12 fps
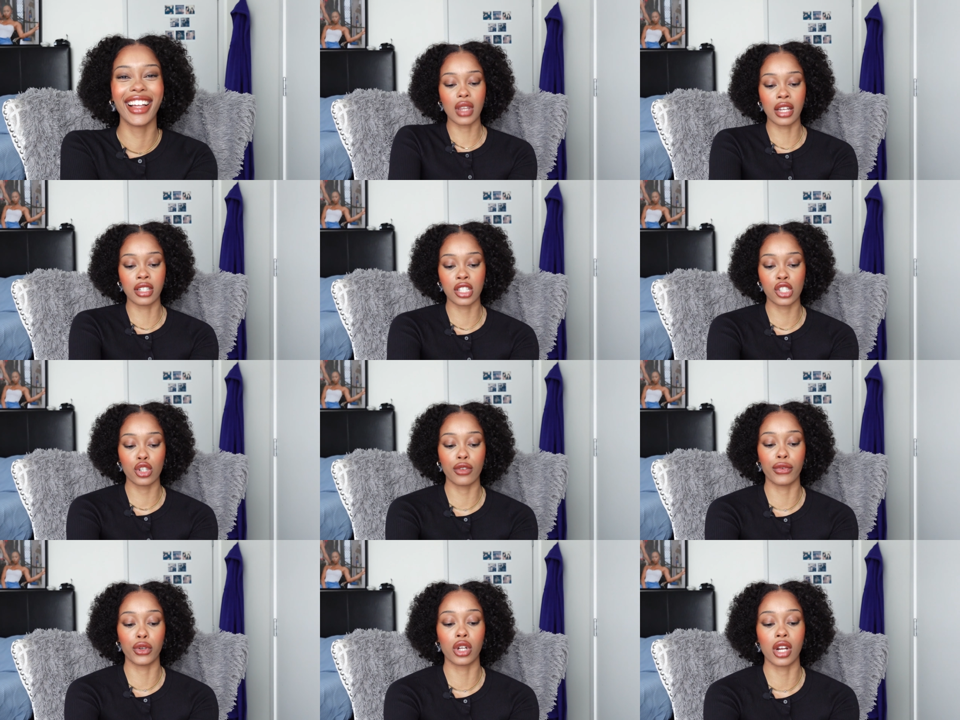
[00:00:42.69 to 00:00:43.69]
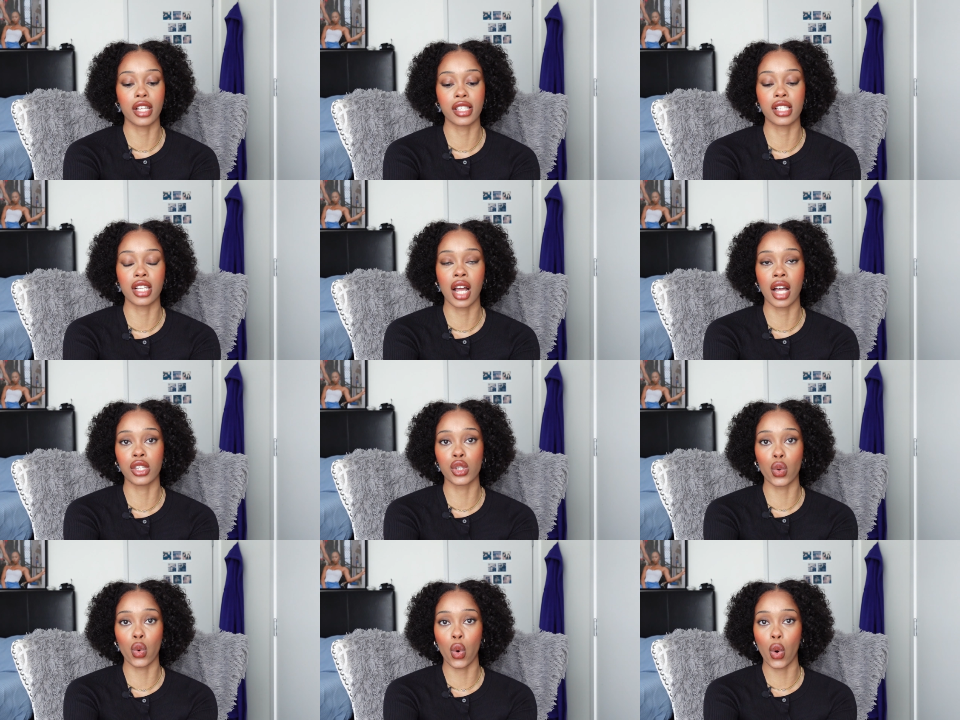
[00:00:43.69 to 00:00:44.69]
I just did a few classes in high
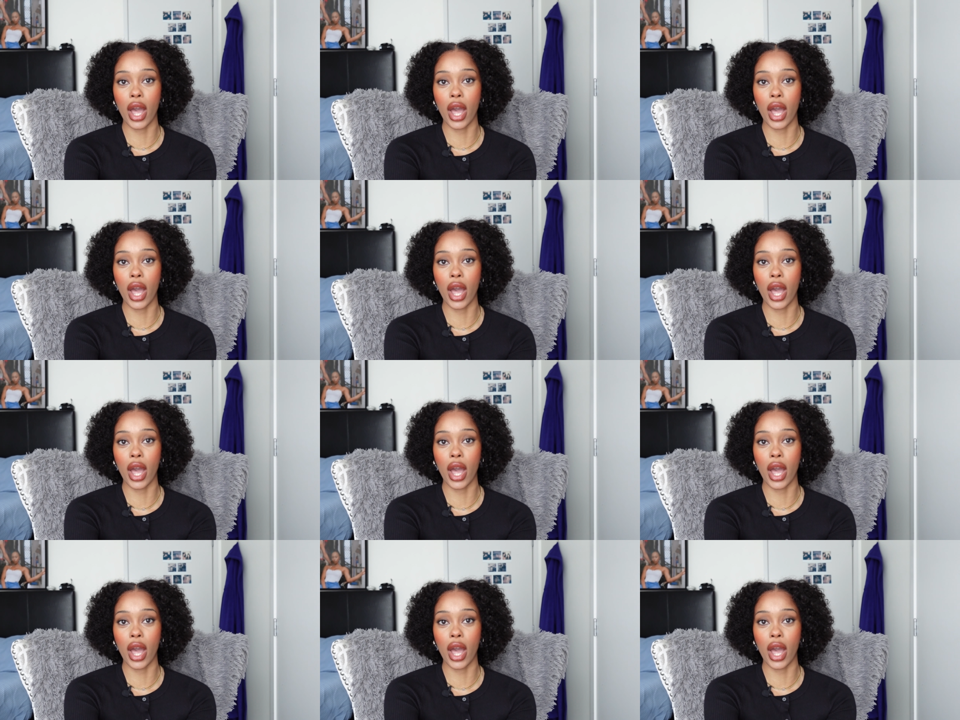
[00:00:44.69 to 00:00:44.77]
school